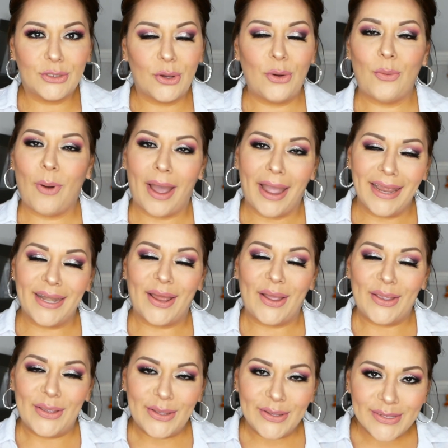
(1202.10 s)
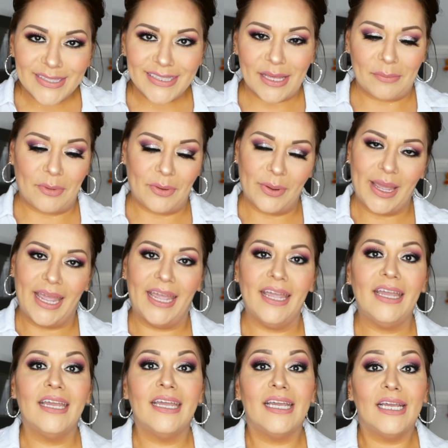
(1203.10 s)
why not use them?
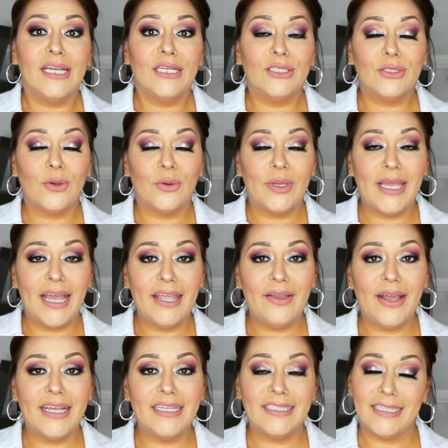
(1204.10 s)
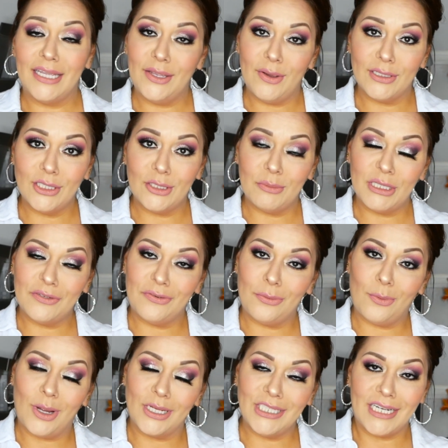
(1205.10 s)
Okay, so yeah, you guys, thank you all so much for
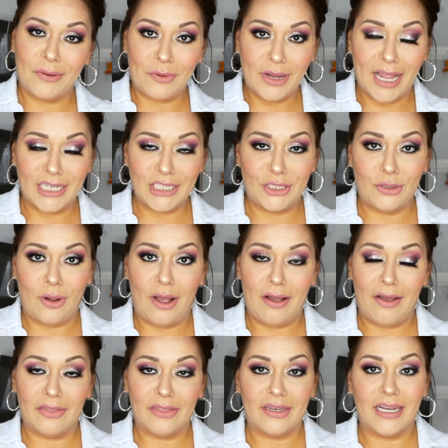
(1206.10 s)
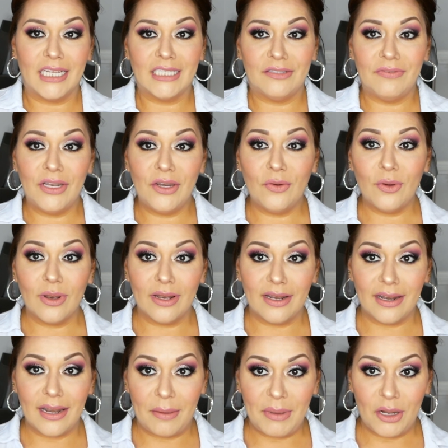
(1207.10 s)
watching. I will catch you all on the next video.
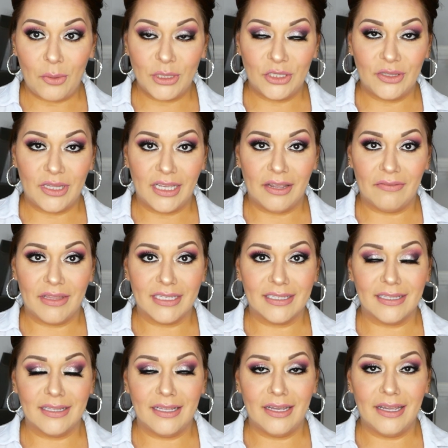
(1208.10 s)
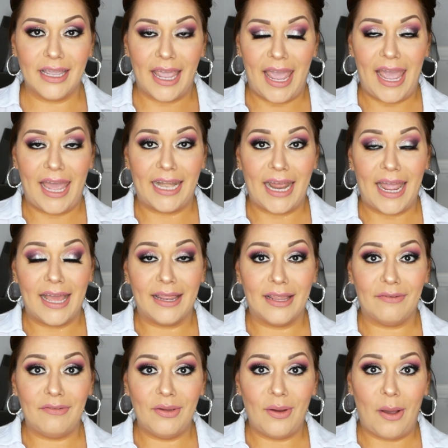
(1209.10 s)
Let me know what you think of this look, and I
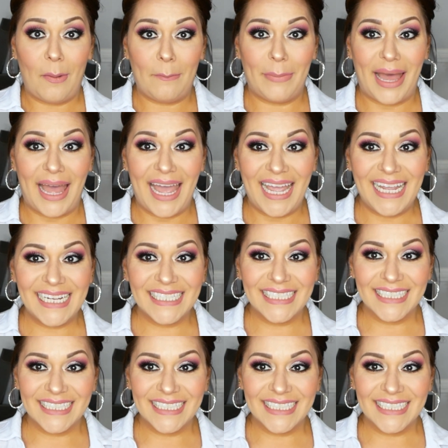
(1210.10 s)
love you all. Bye.